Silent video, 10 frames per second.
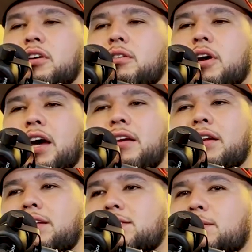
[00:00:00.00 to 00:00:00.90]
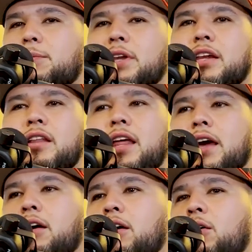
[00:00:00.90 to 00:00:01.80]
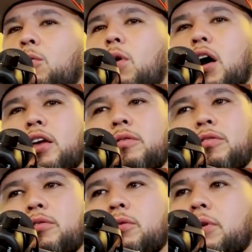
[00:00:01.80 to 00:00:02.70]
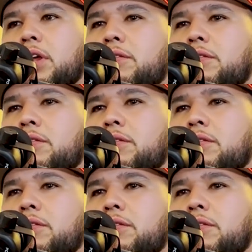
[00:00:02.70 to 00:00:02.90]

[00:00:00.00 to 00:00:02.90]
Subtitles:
You kind of need somebody to walk you through it.